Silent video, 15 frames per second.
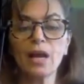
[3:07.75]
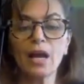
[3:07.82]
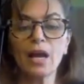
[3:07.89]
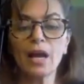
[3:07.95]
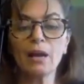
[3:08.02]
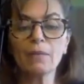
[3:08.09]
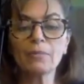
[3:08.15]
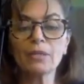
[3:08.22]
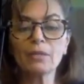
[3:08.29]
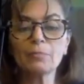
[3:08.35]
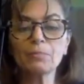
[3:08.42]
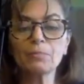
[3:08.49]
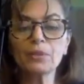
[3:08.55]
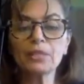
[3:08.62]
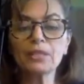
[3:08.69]
I'm going to
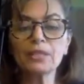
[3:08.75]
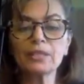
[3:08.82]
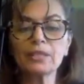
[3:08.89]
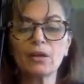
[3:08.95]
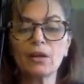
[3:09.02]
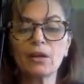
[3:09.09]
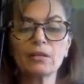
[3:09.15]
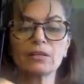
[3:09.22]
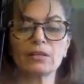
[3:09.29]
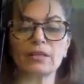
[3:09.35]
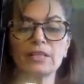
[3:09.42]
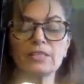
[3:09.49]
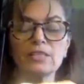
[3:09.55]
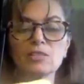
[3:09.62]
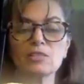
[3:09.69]
put it,
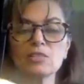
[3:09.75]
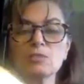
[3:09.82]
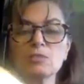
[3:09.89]
let's just